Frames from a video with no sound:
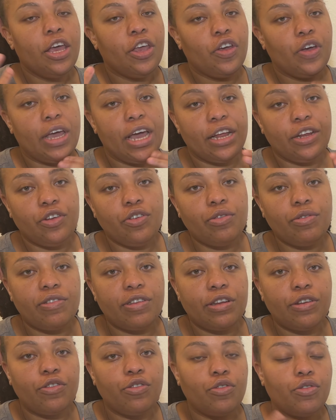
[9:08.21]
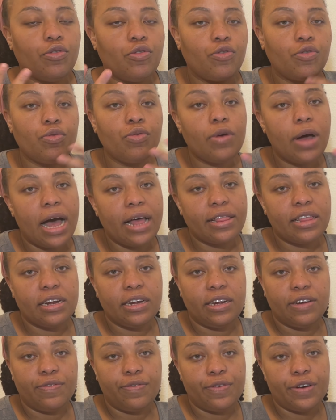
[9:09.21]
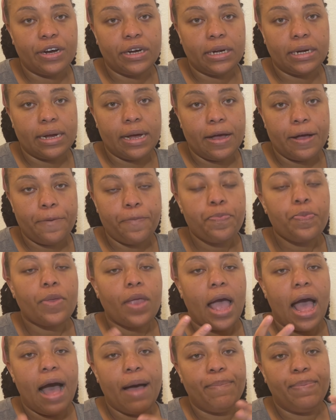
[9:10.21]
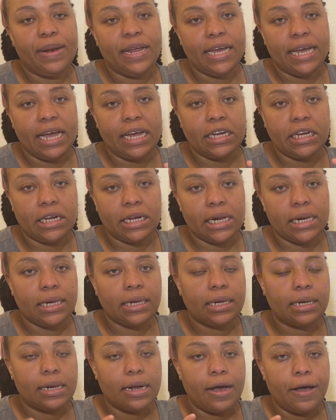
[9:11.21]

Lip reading: you can use it to do other different applications